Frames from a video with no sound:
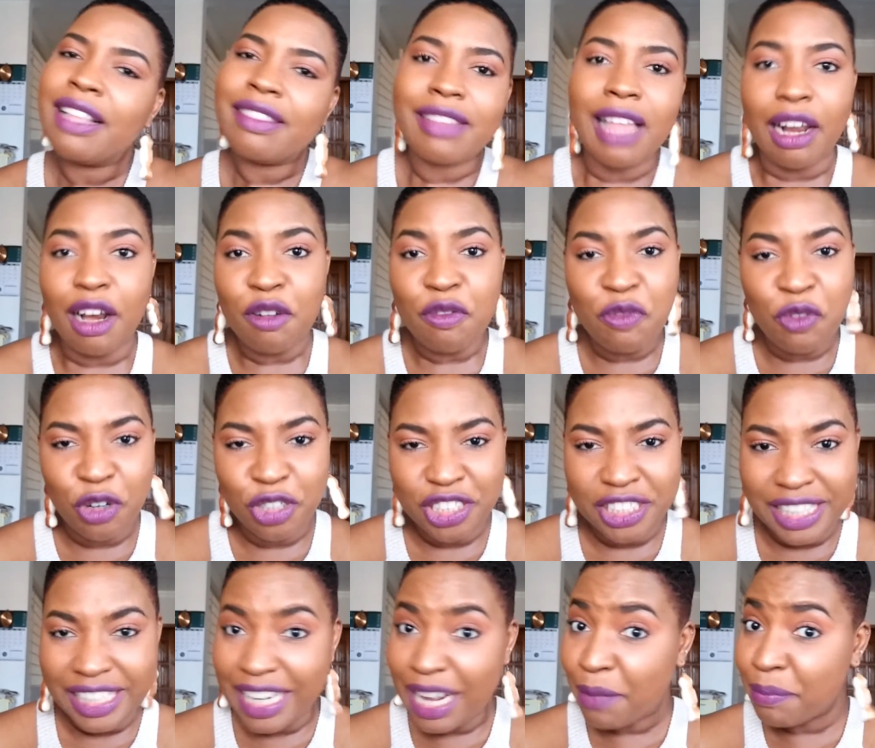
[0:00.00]
that
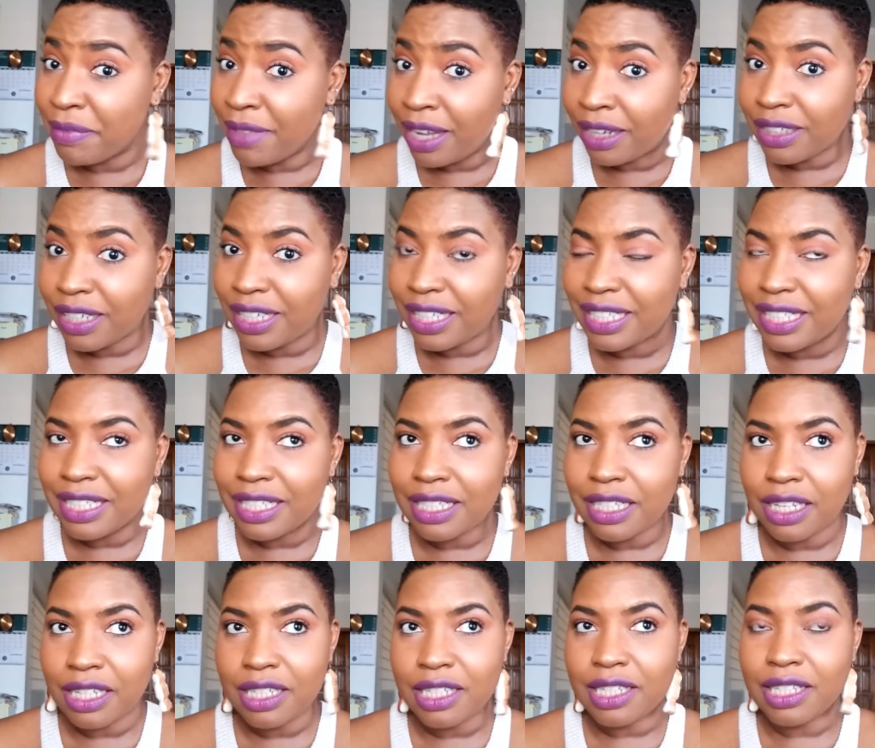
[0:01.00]
unfortunately I'm not going to
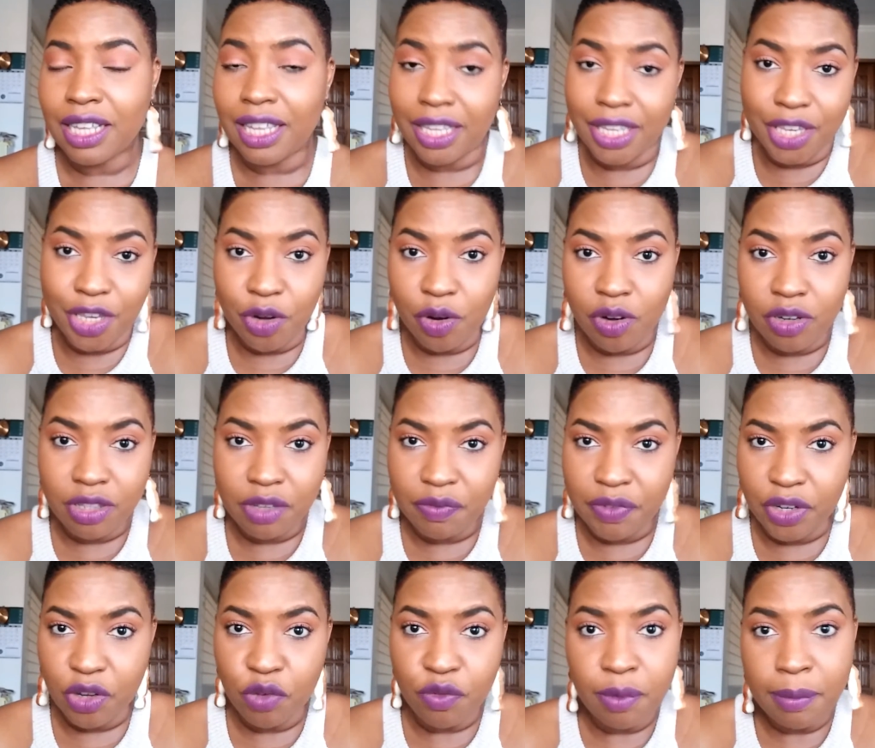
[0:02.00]
discuss here on the
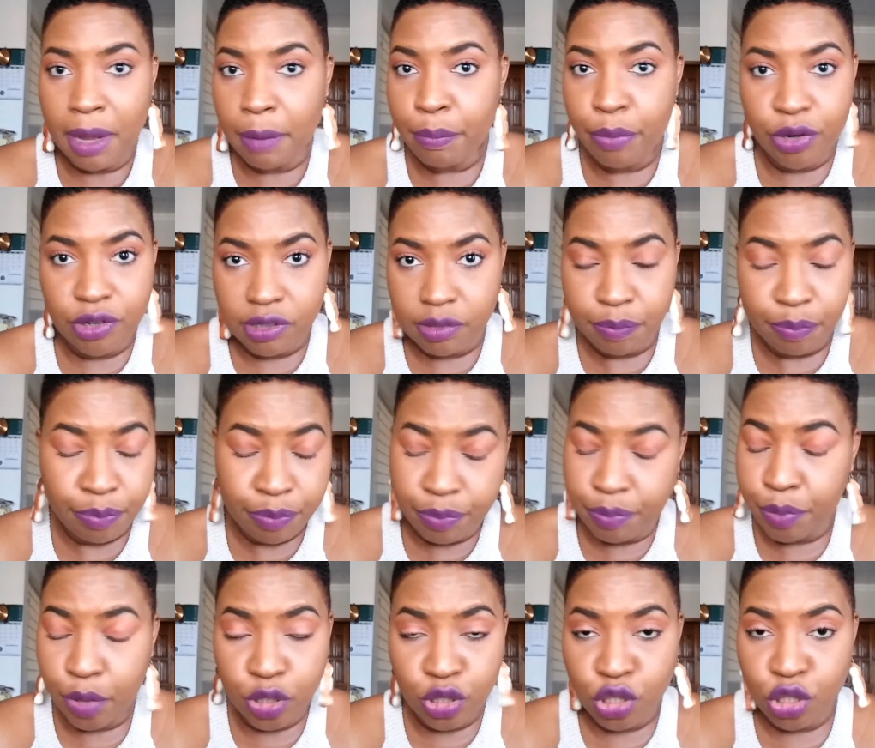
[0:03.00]
video for my
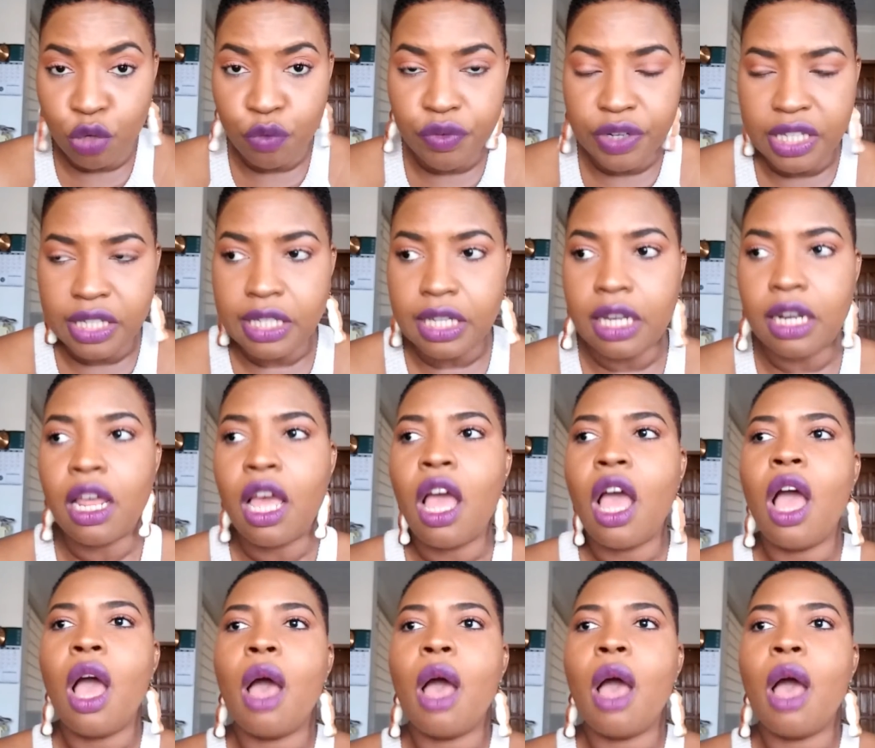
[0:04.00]
personal reason.